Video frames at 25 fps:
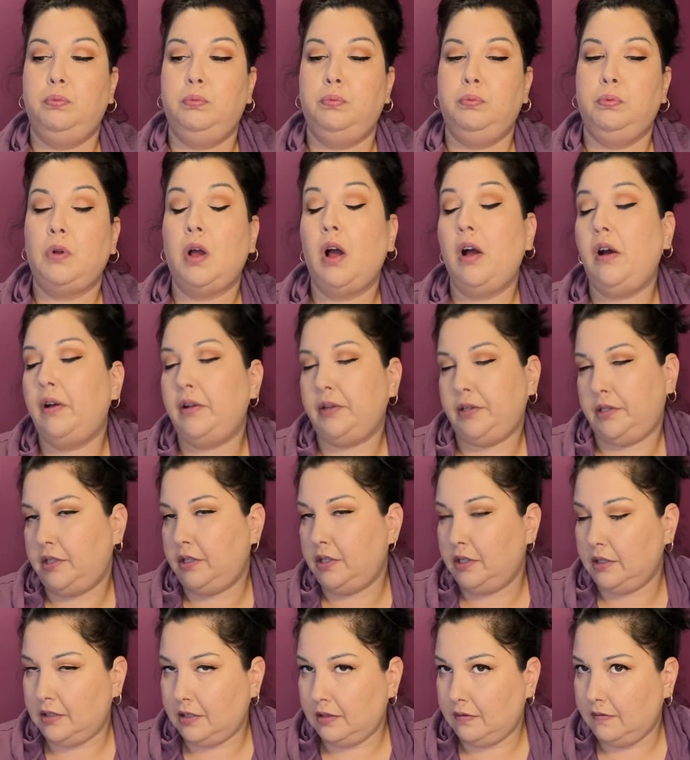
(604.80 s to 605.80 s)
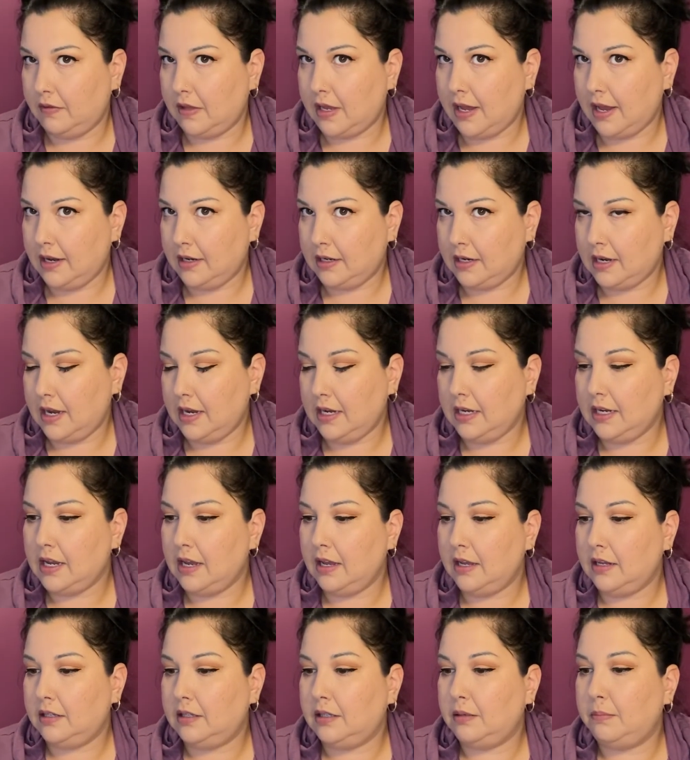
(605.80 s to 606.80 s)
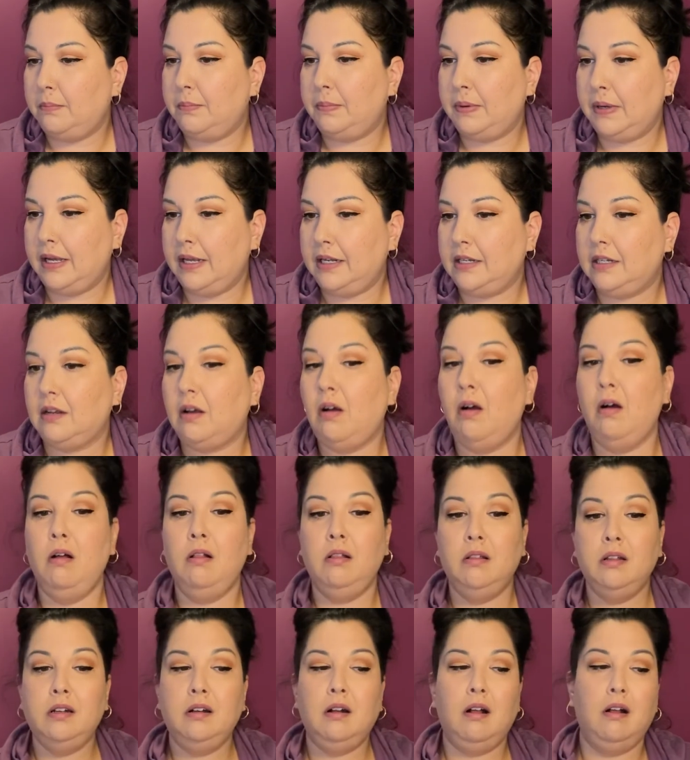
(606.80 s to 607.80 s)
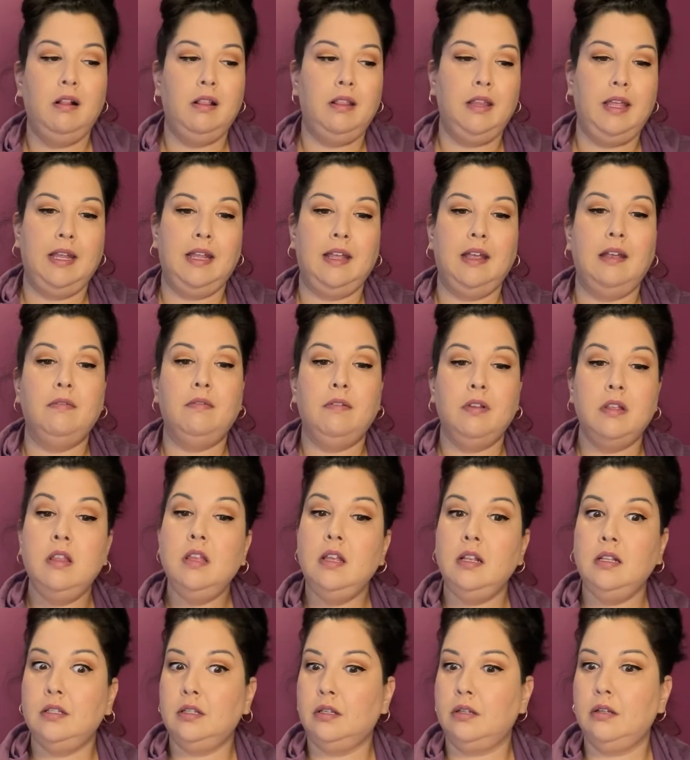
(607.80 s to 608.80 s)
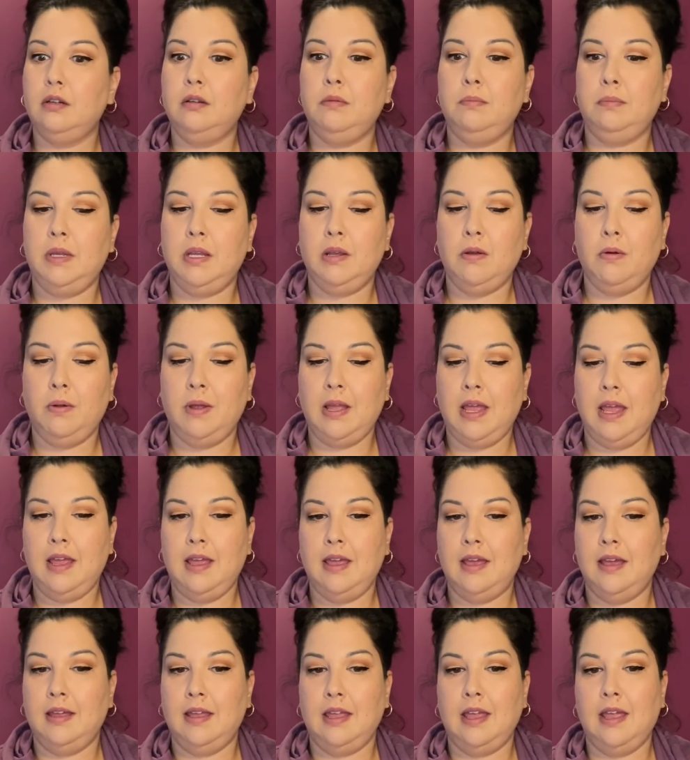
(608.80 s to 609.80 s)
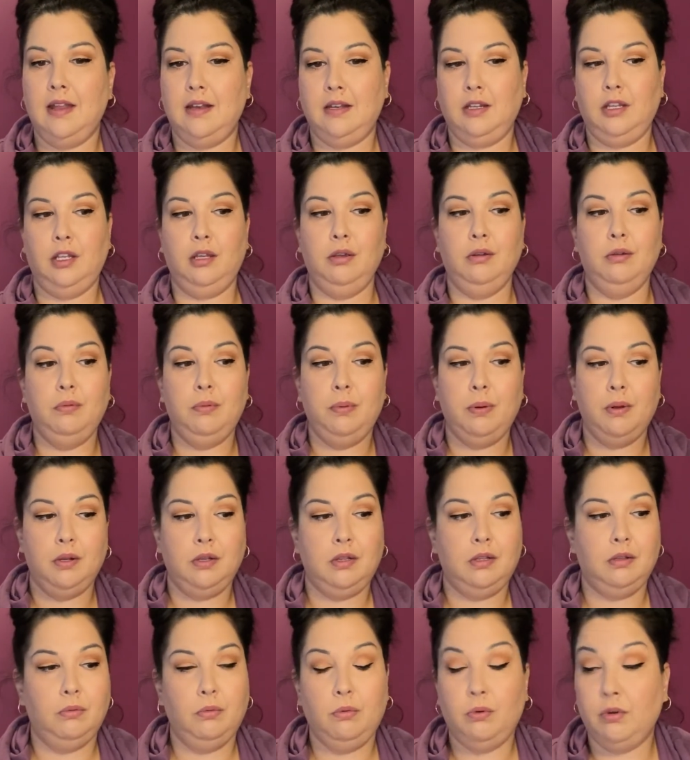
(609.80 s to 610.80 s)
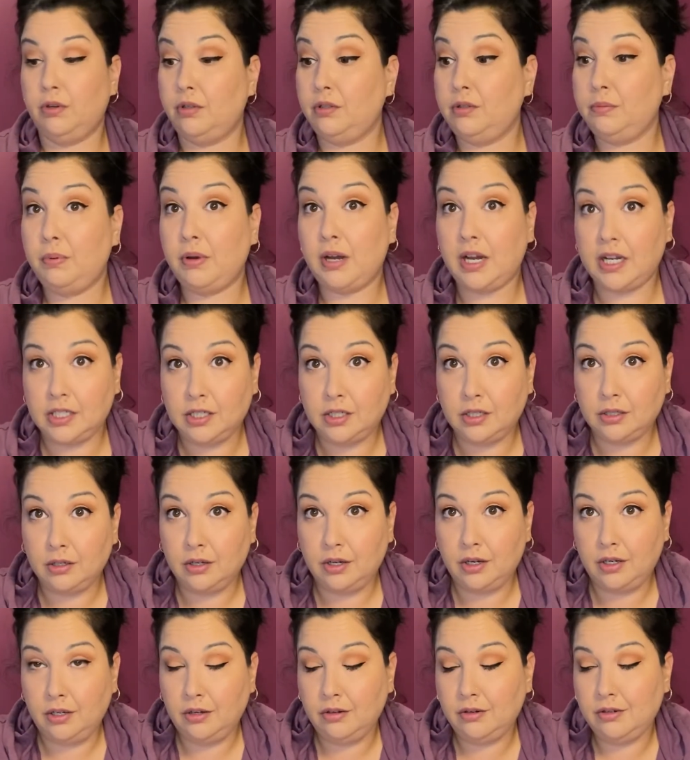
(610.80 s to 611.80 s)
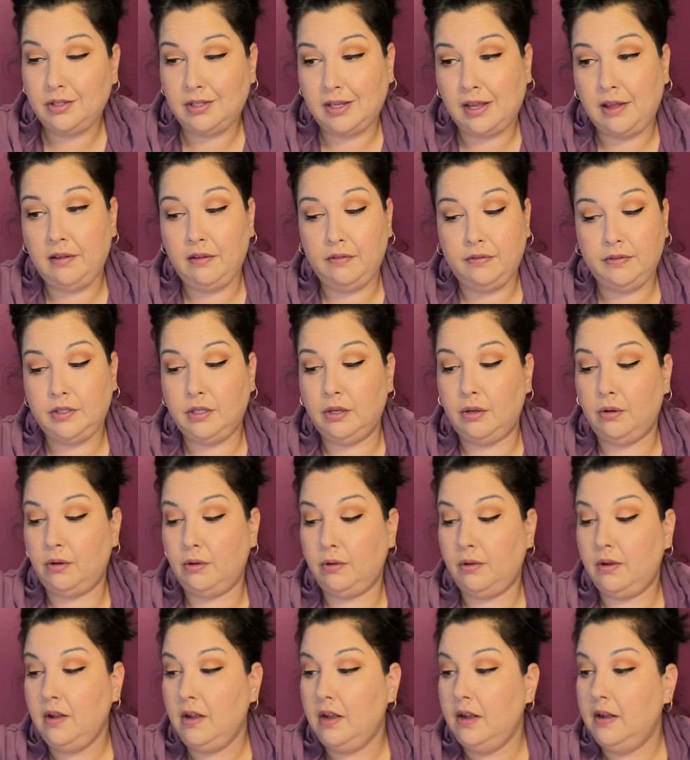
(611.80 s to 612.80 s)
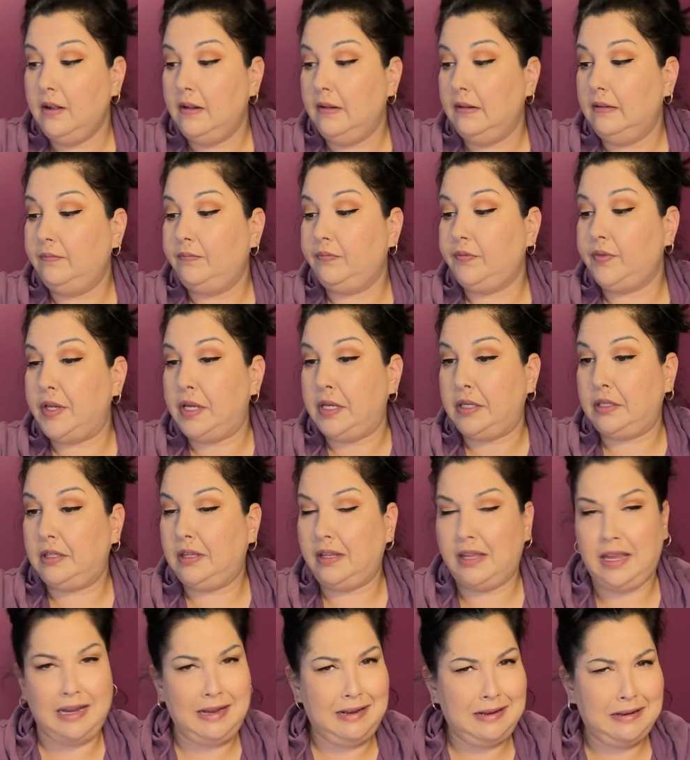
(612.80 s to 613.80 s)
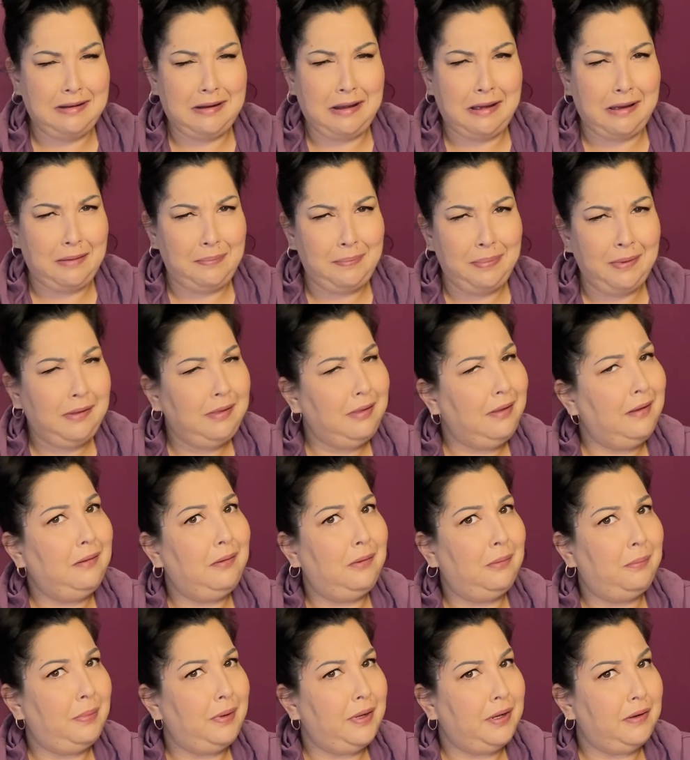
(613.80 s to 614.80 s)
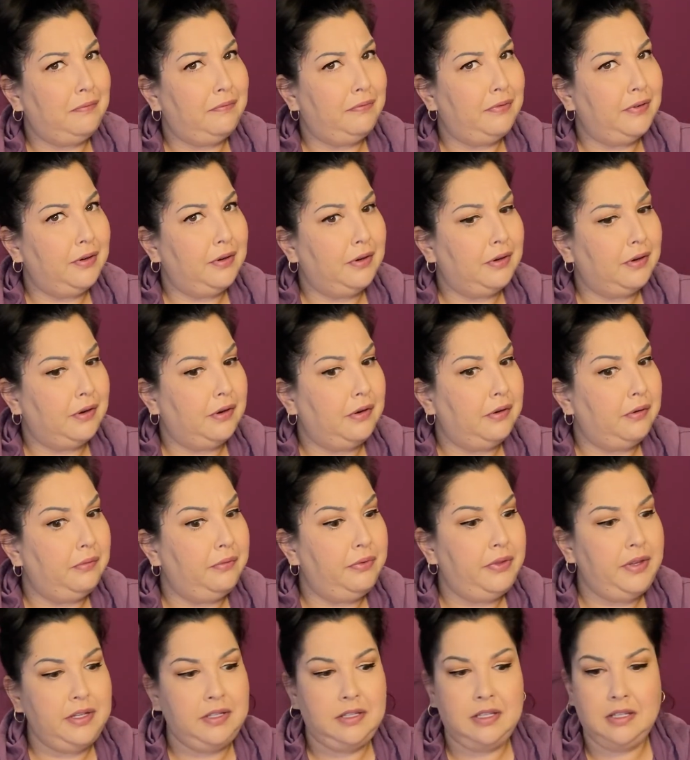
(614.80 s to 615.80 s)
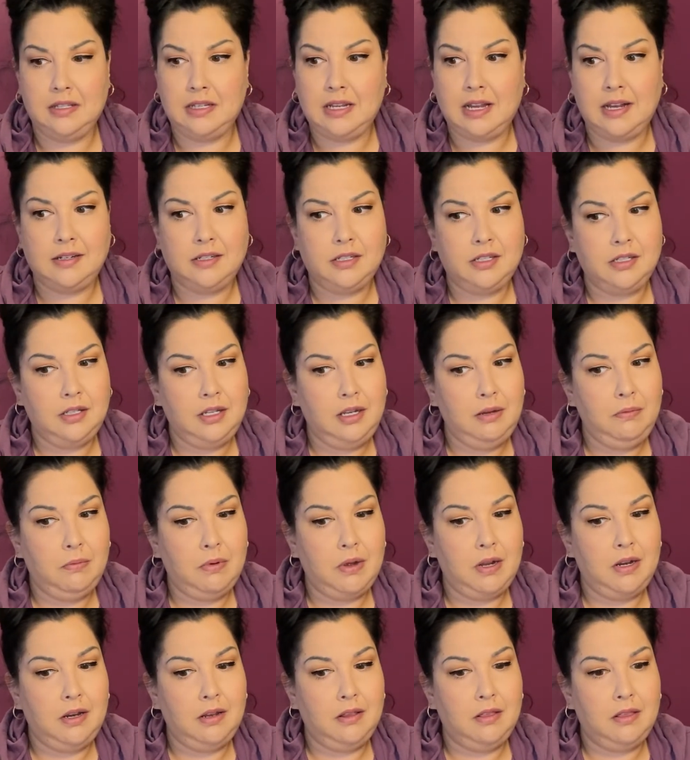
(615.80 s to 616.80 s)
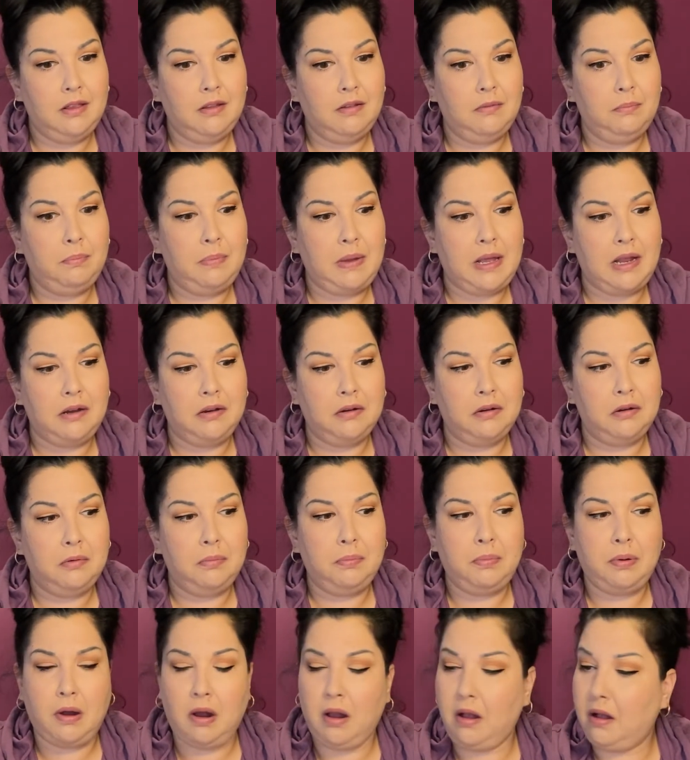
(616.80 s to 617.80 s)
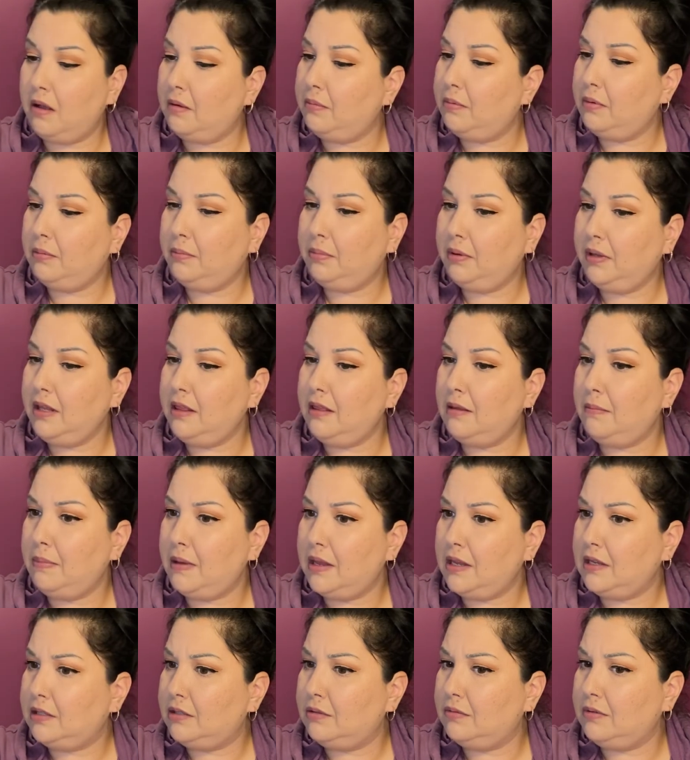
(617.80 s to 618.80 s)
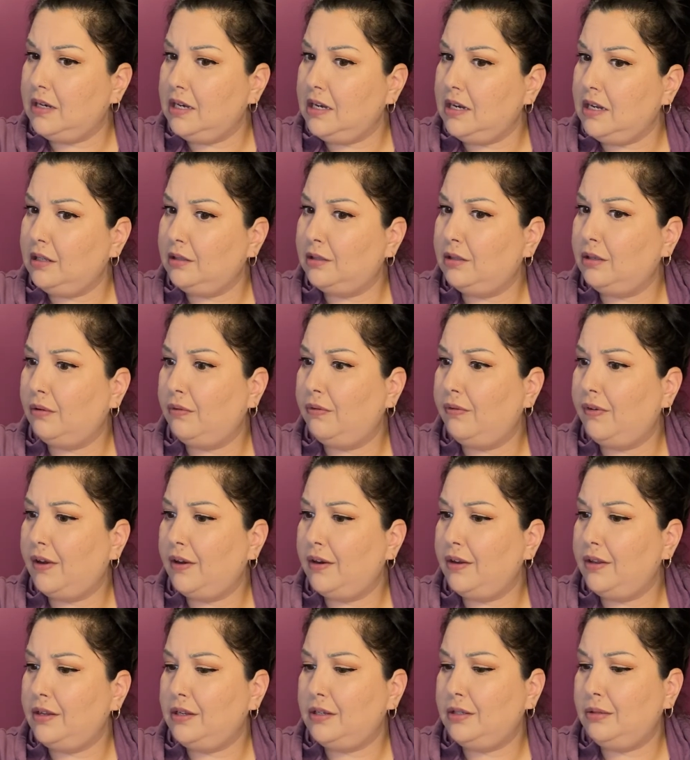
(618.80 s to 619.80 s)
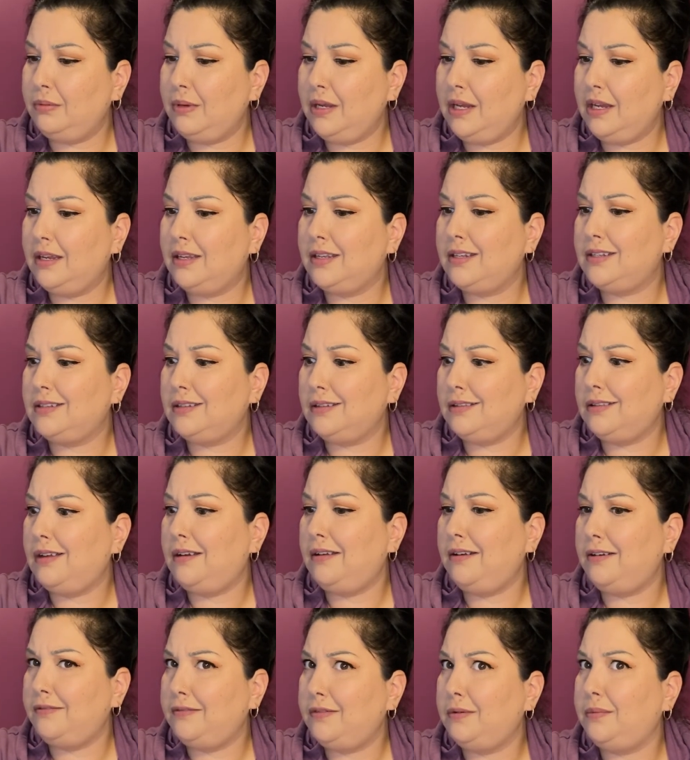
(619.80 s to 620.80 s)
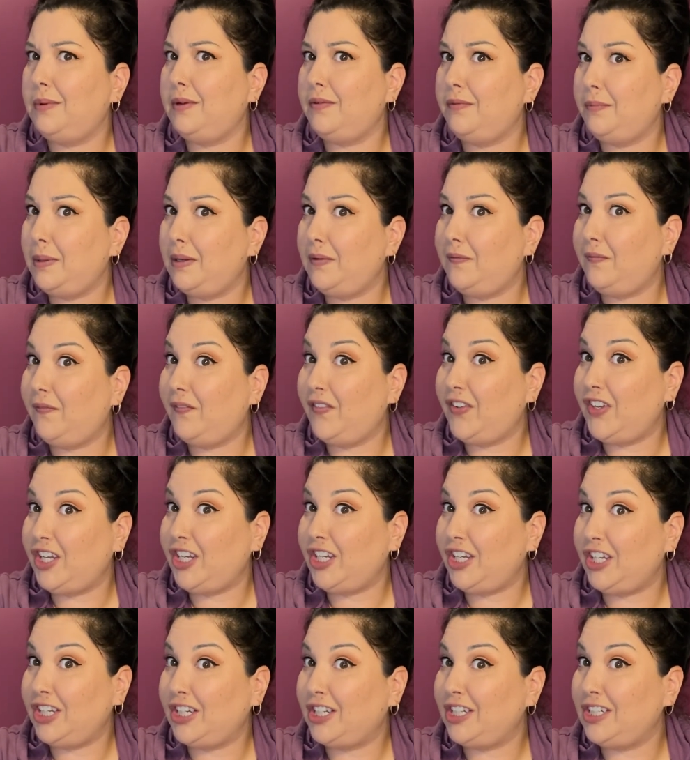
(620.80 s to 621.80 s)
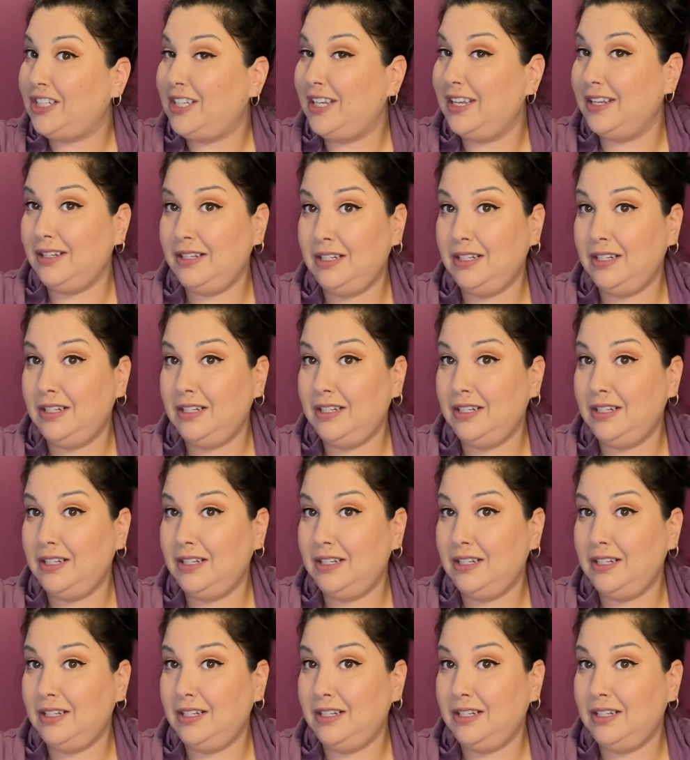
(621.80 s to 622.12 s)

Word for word: conscious of that, I guess. But all in all, like, everything's going to be okay. Again, you put the worst pressure on yourself, so just lighten up a little bit, Virgo. This is actually one of the better, probably the best reading so far this week, because a lot of them have been booked.